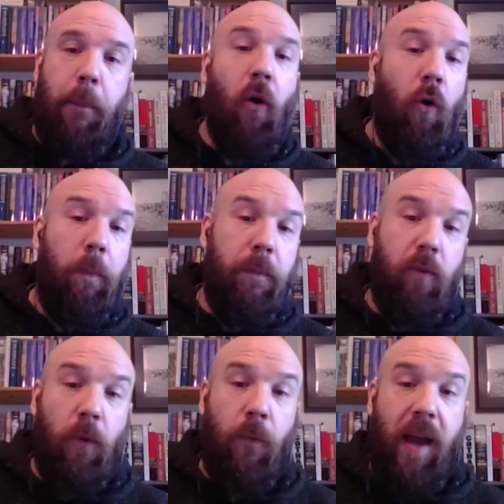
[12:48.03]

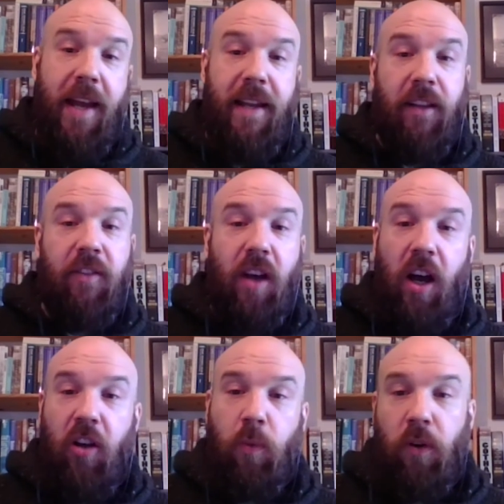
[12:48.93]
Poems were read and
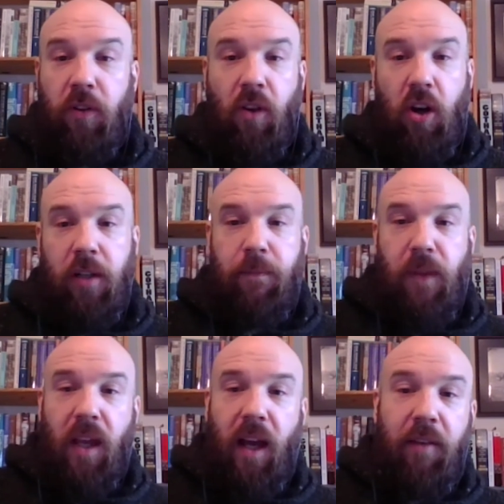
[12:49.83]
songs were sung,
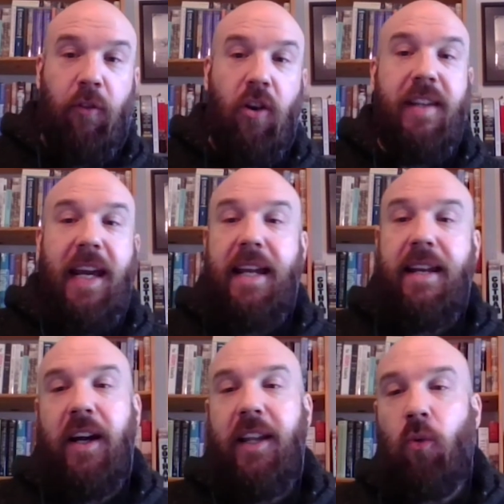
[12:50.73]
and for a day
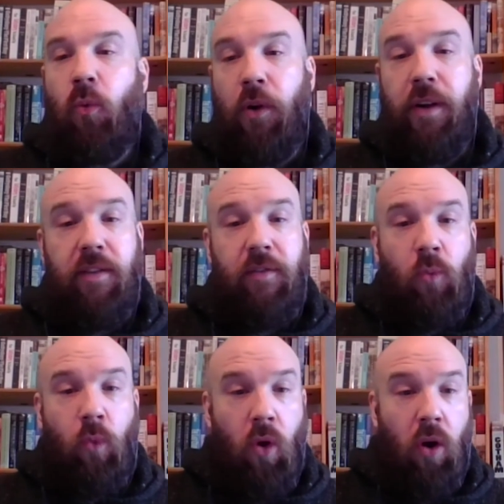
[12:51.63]
and night the worries of
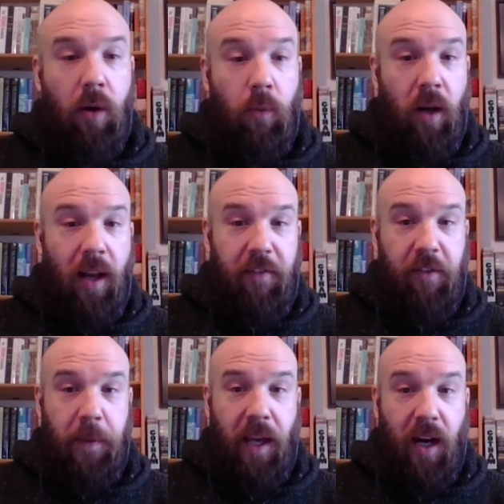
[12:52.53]
the war were
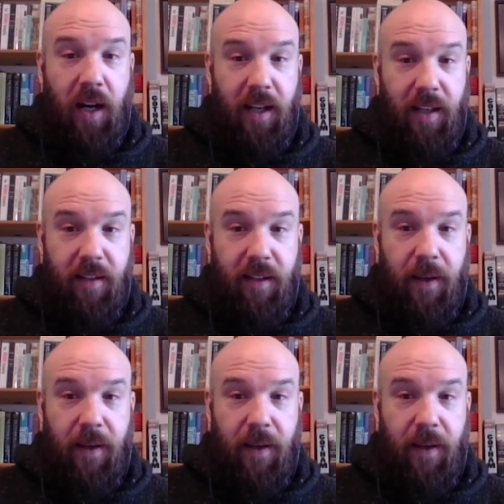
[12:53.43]
left behind.